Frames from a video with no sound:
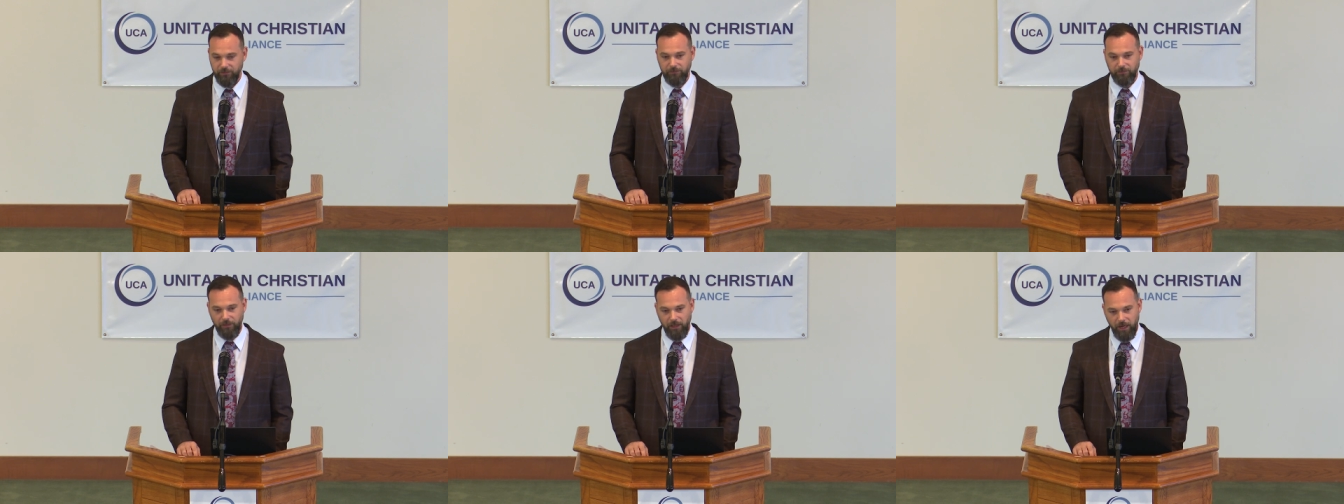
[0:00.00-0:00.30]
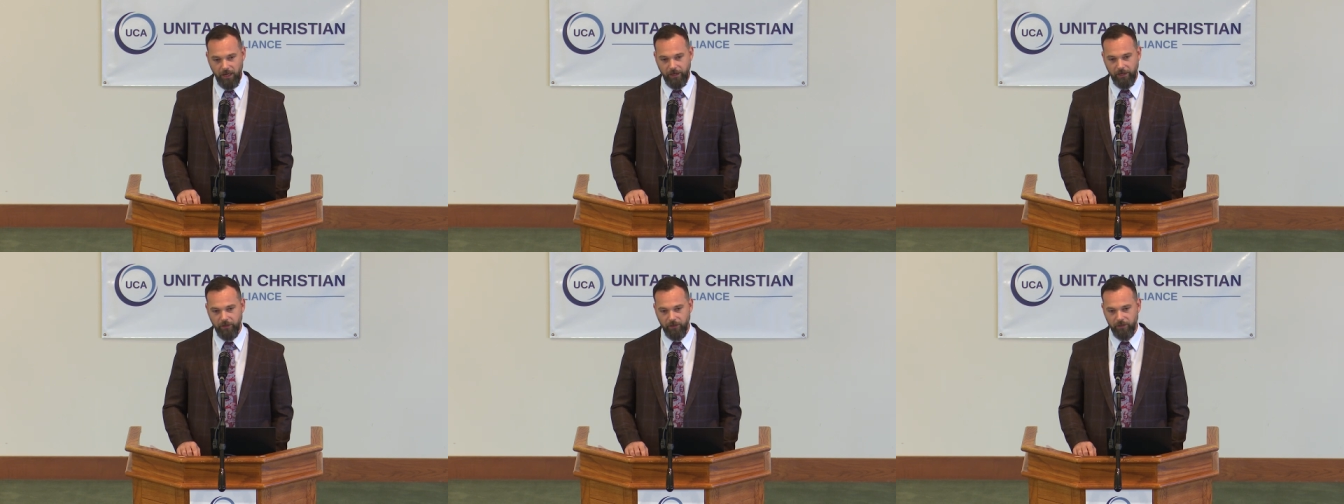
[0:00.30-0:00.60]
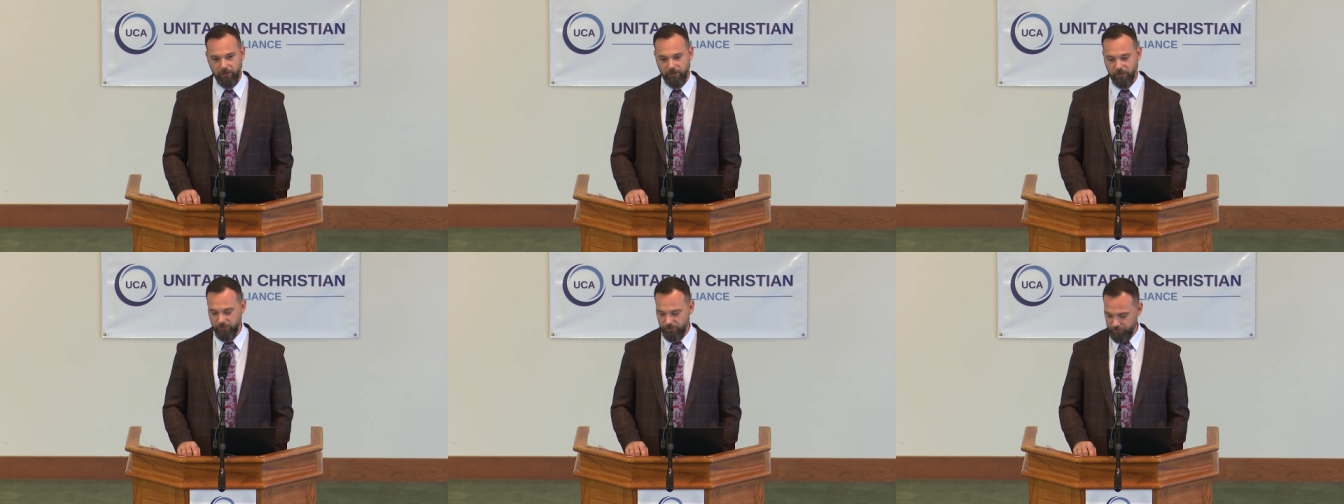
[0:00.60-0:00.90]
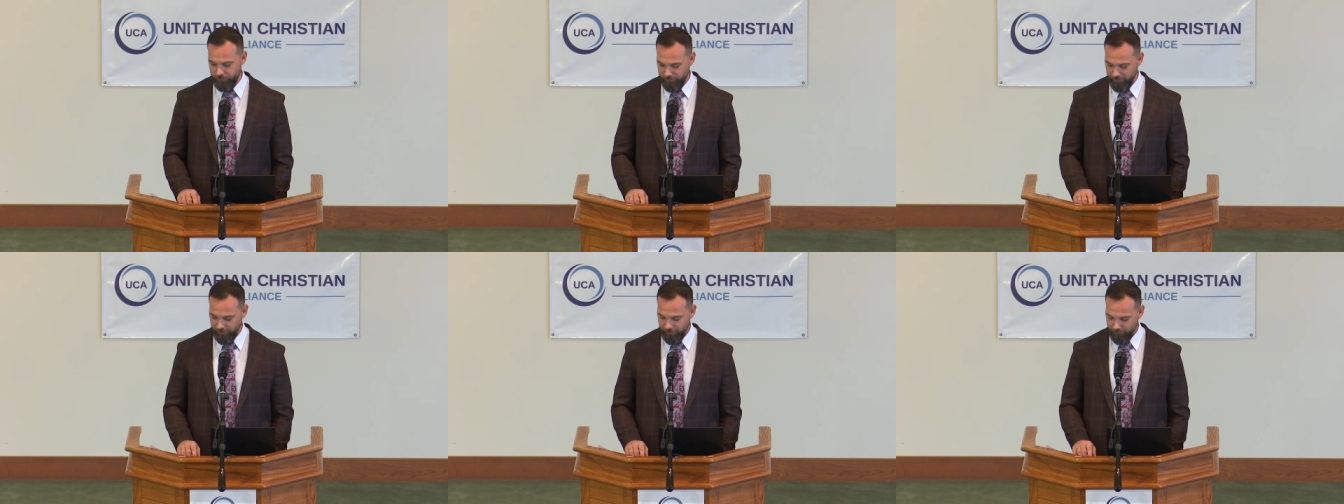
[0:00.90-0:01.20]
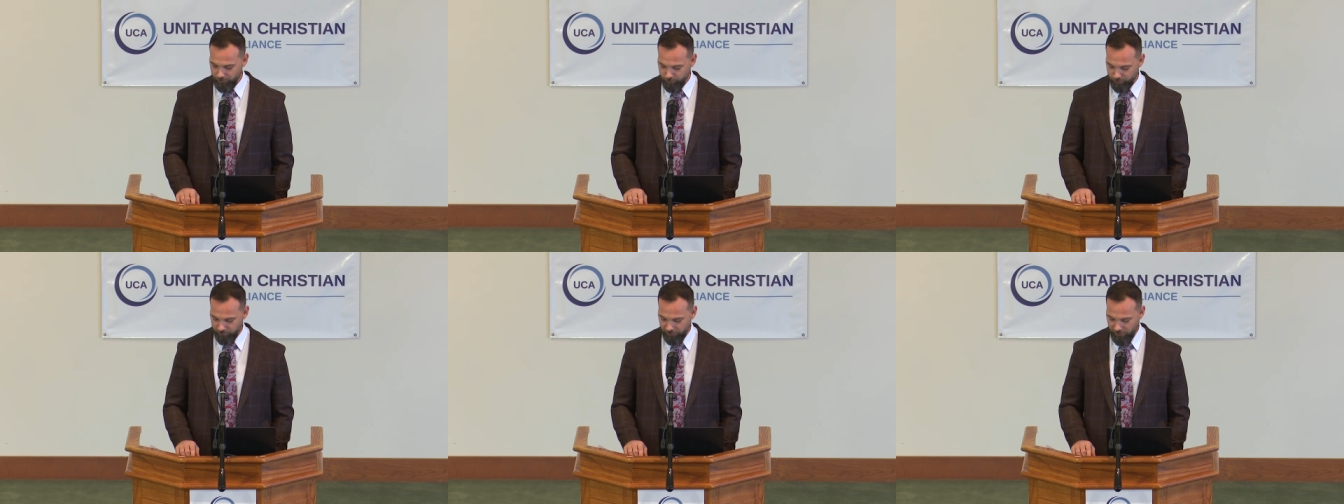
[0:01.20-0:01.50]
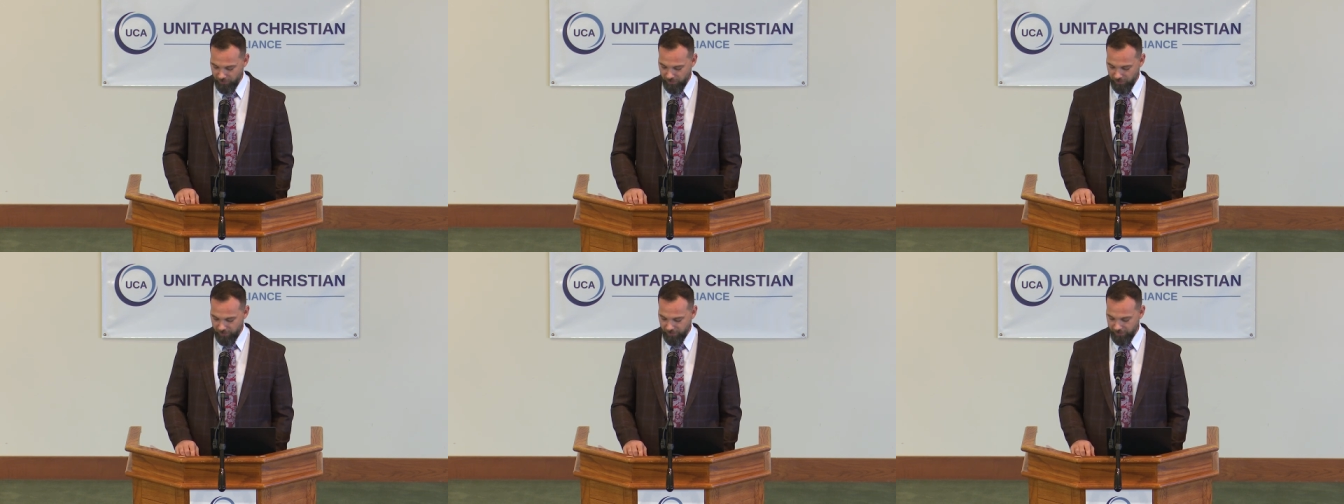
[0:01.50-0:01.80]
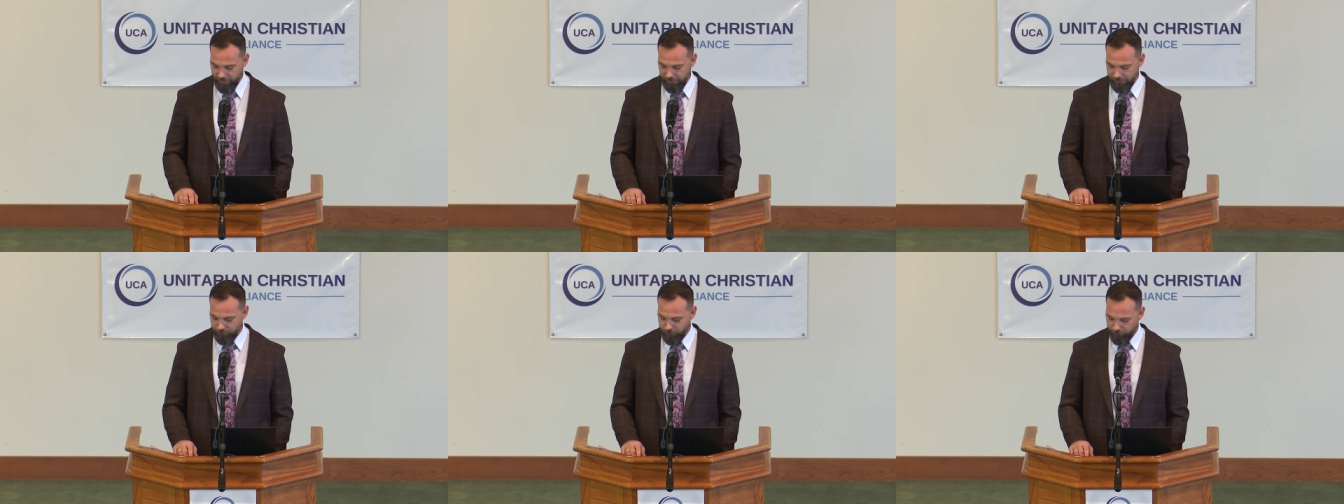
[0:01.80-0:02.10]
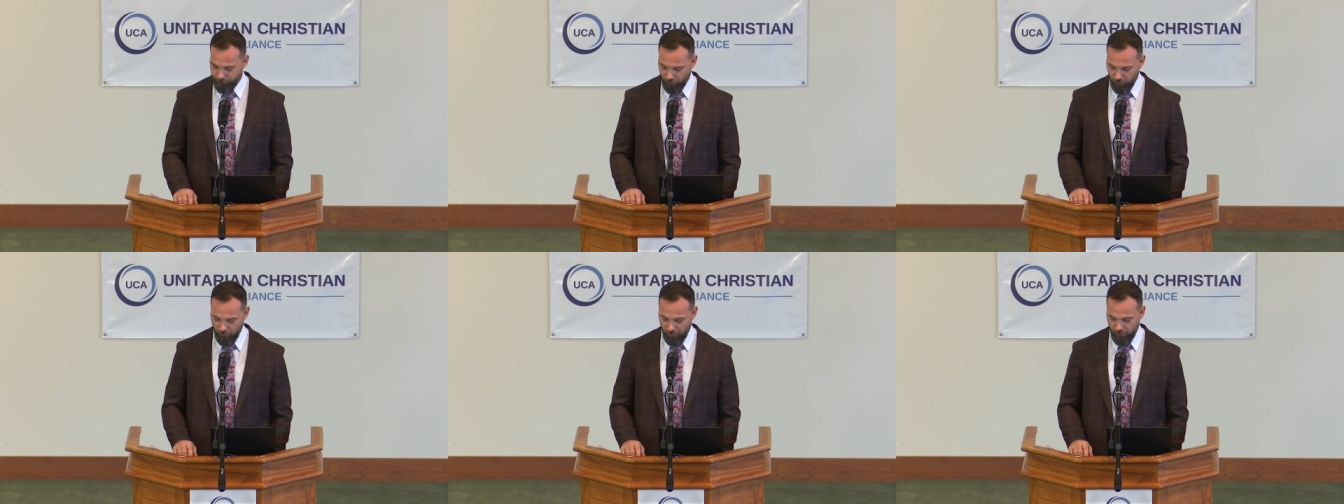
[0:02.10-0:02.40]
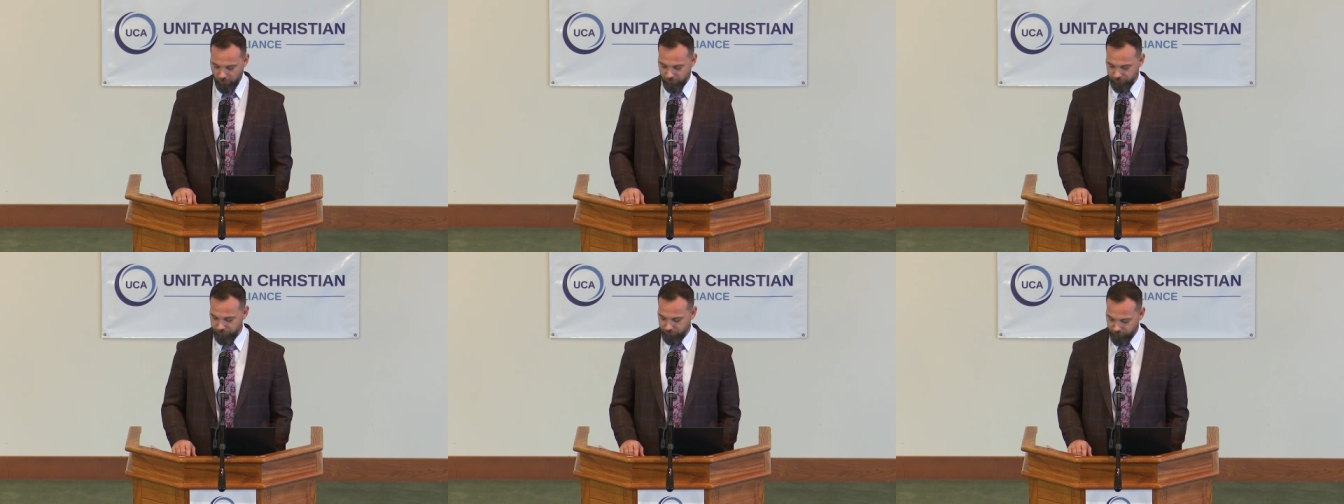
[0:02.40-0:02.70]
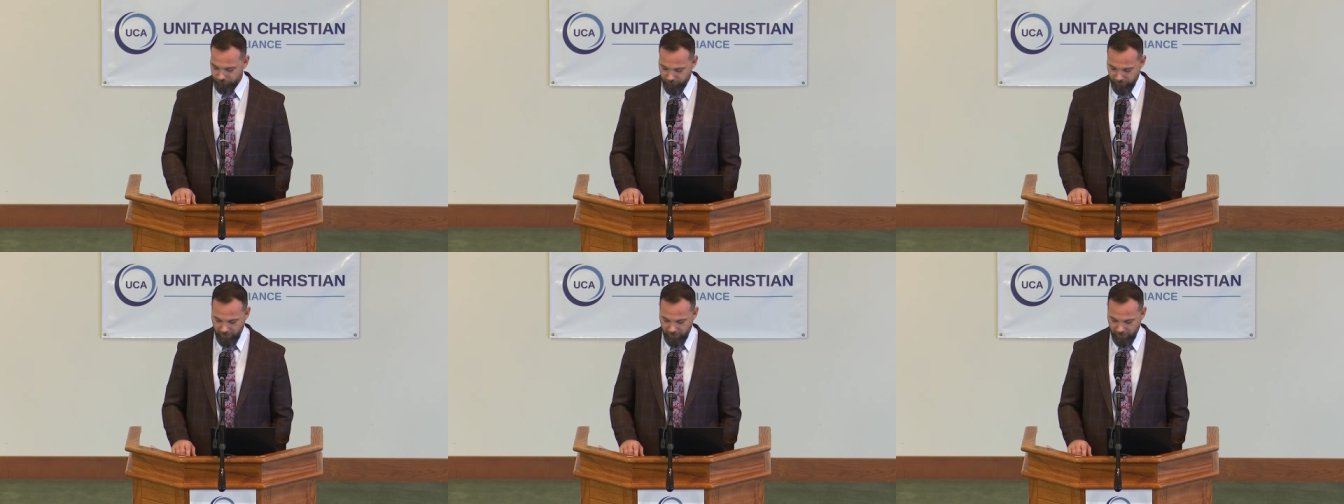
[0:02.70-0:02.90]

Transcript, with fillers: liars, blind, false,